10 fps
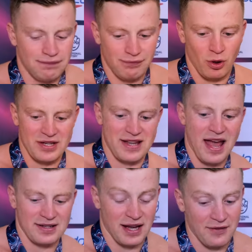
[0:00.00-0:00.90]
What is
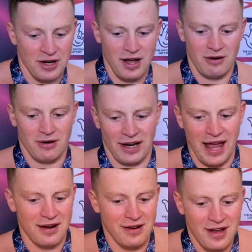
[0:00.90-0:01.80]
next? I don't even know.
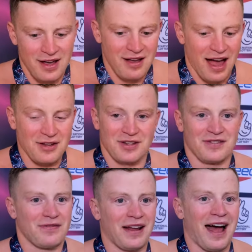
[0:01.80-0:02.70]
Again, I
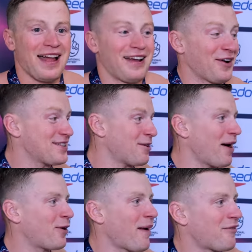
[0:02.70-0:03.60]
just think, I honestly
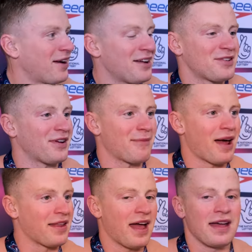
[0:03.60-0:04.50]
wake up every day and just think
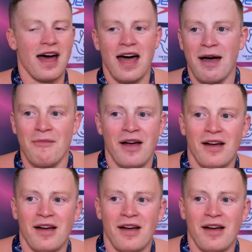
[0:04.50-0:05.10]
about the day.